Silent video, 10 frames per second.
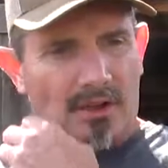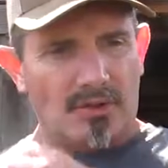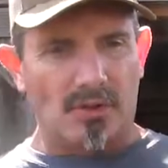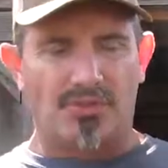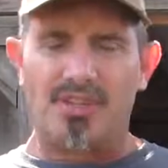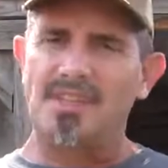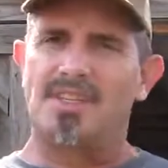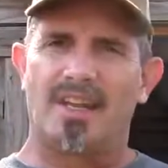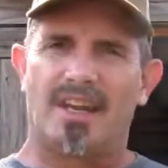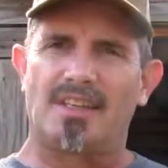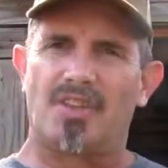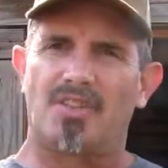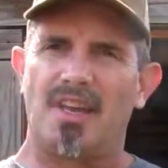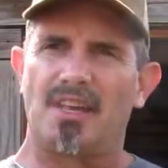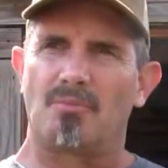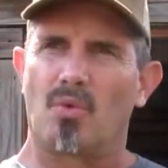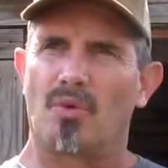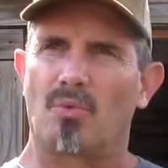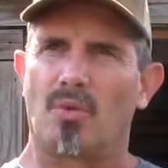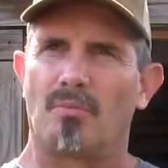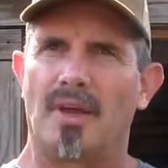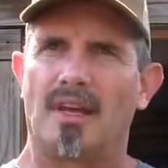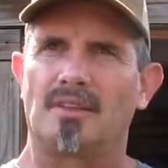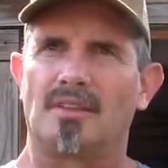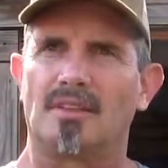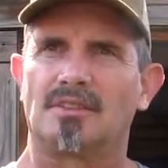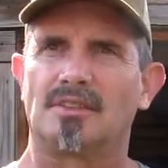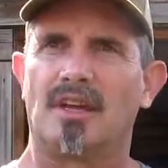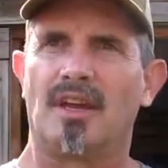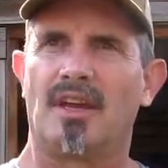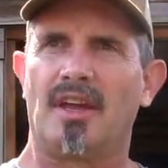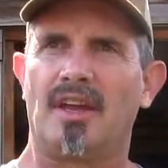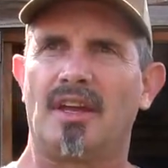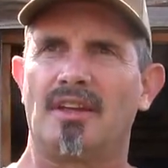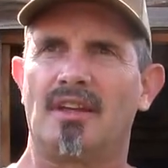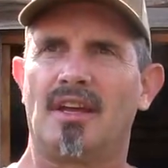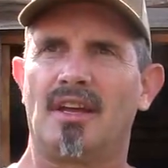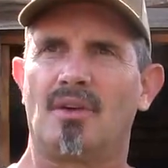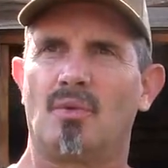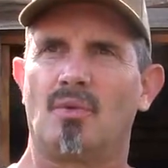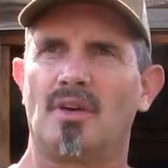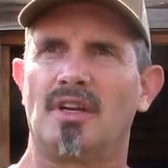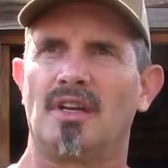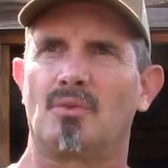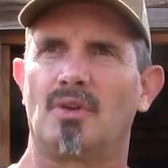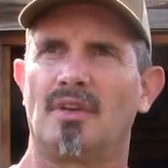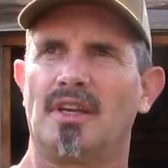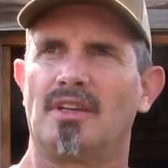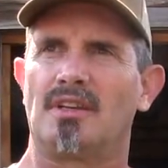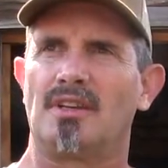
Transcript: So since then, I got to thinking more and more about this, and wanted to really,